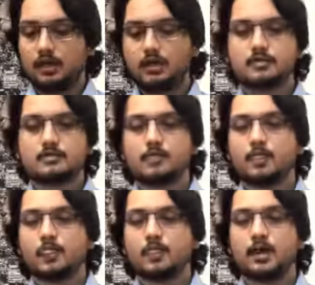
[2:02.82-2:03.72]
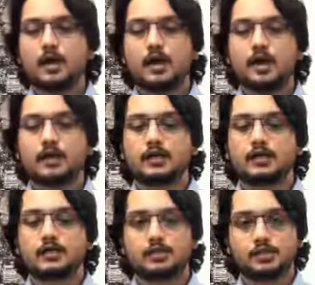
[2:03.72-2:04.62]
Yes. And
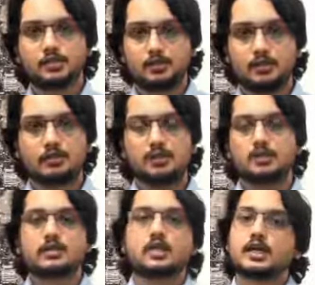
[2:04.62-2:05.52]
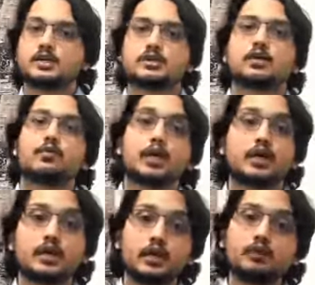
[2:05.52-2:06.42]
she sits and starts giving
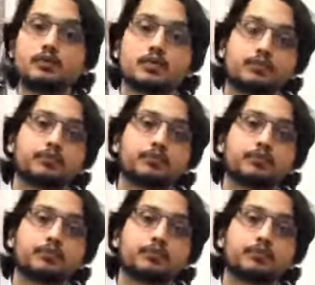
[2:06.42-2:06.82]
her interview.